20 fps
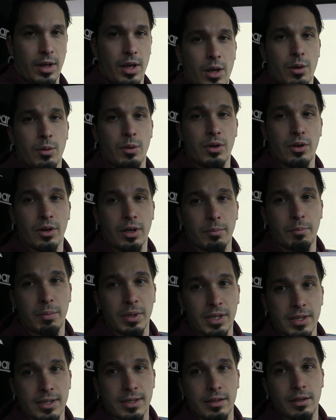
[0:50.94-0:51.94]
We're gonna be
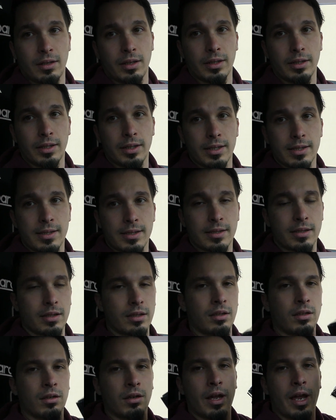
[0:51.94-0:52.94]
installing this
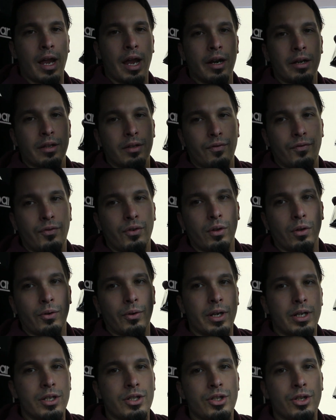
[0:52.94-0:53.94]
air to fuel
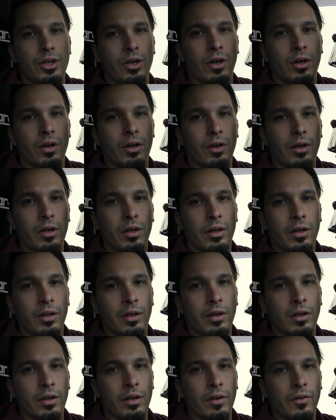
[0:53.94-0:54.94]
ratio
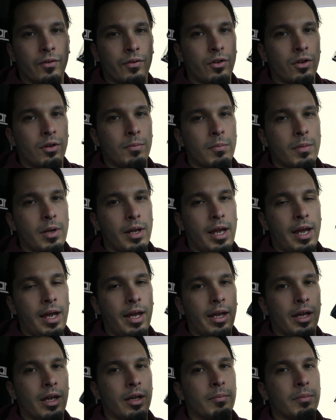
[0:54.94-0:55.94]
from
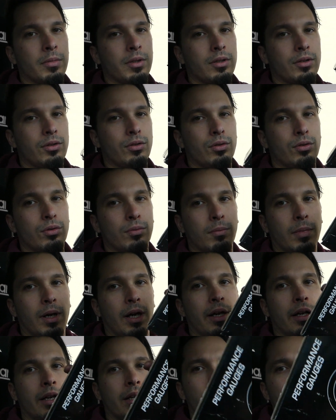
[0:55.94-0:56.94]
AEM to
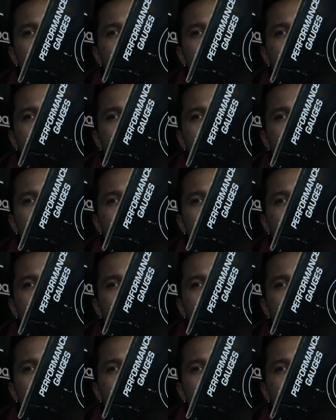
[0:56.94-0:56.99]
my